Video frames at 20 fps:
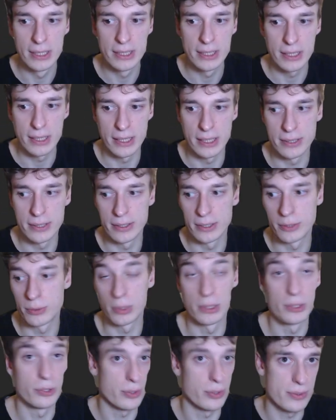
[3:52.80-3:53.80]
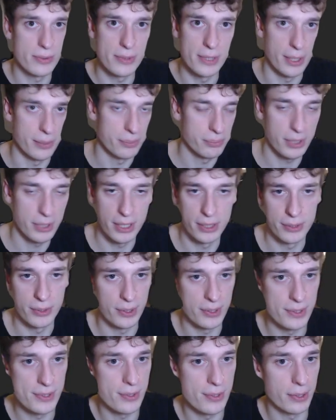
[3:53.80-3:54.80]
and it will just yeah create a
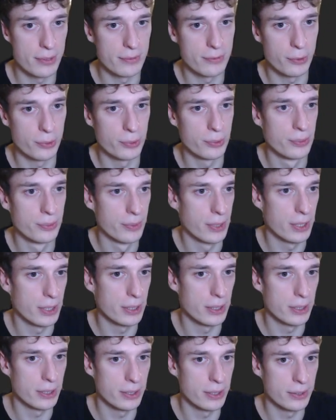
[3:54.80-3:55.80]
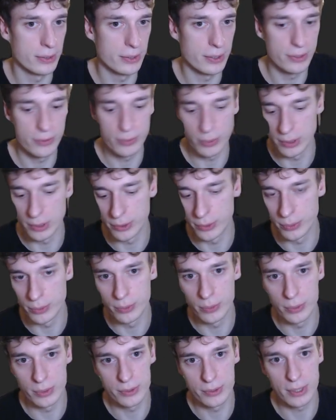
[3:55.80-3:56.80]
history for you uh, it will do
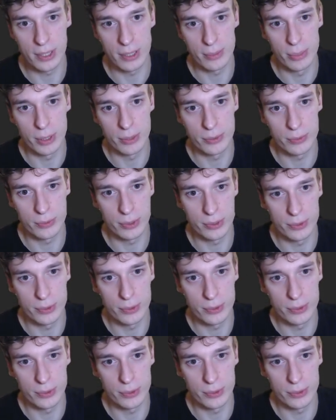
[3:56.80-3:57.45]
what about what you